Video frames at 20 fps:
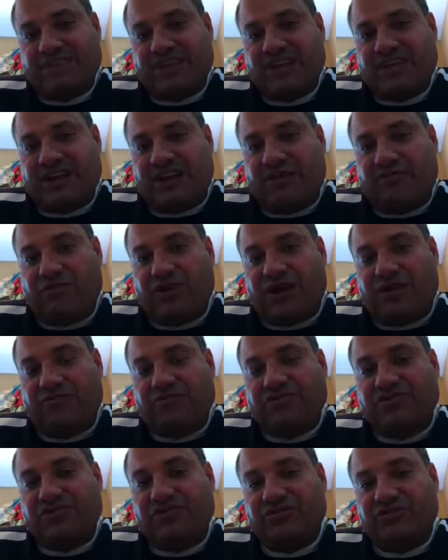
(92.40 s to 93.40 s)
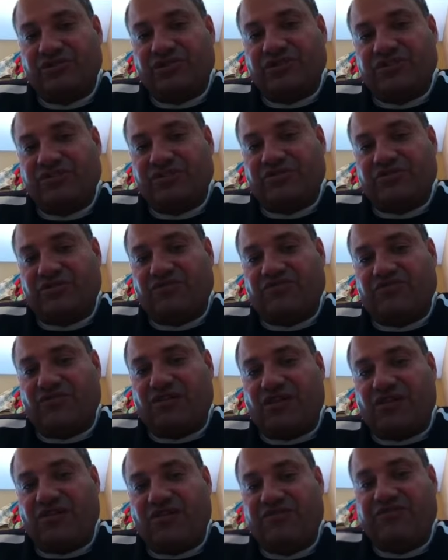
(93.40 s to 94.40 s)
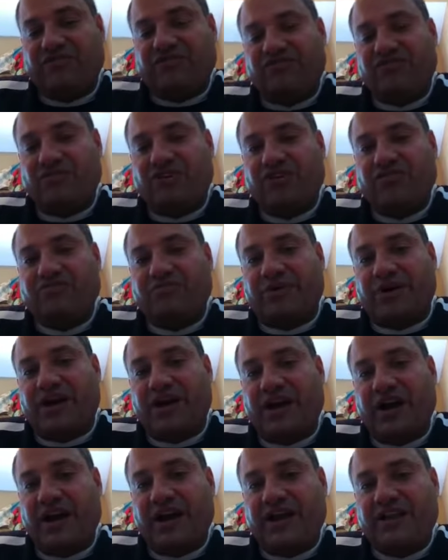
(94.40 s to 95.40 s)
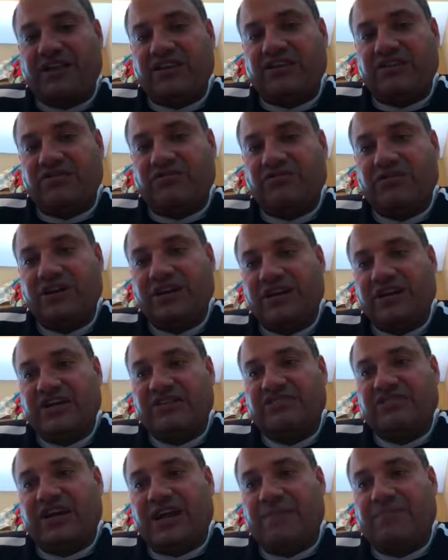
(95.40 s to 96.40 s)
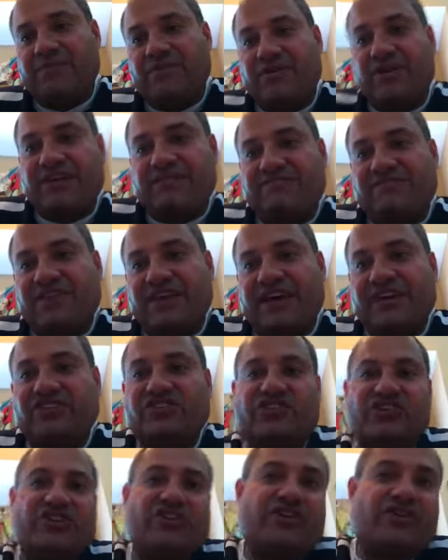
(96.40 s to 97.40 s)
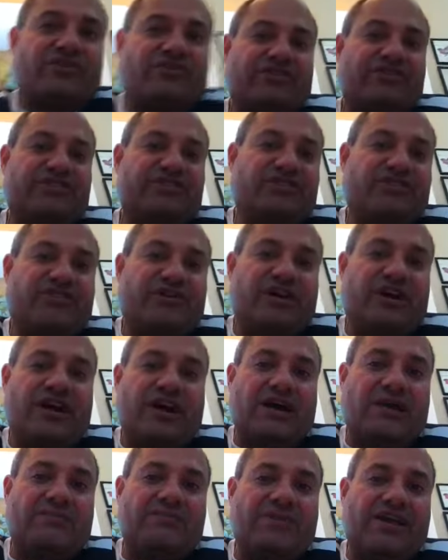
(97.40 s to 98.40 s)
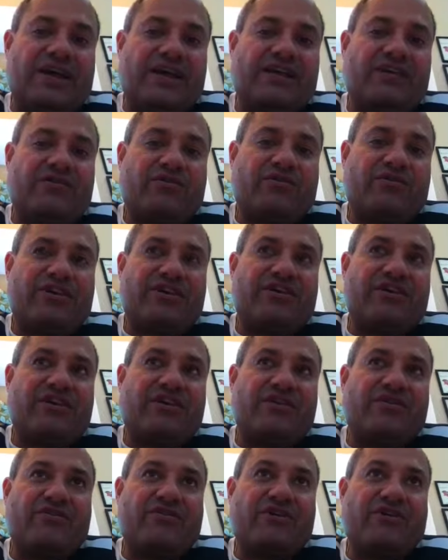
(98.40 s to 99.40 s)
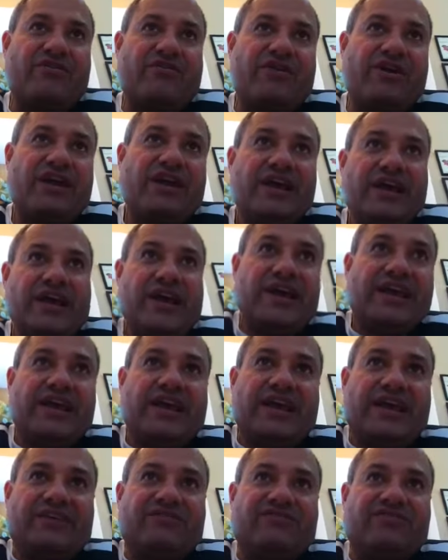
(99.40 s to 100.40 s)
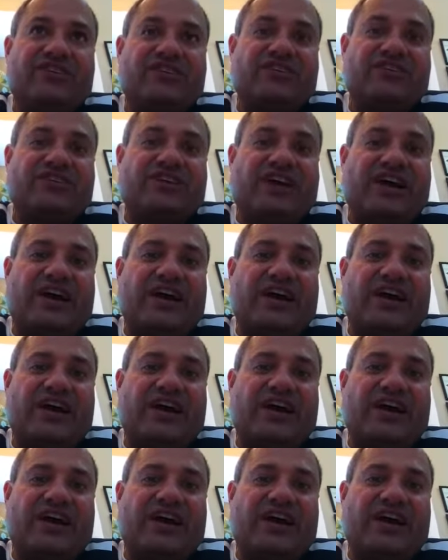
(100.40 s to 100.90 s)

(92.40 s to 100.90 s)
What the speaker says: what I would do is, if she falls behind you, tap your left leg to encourage her up. Atta girl, there you go, hurry. If she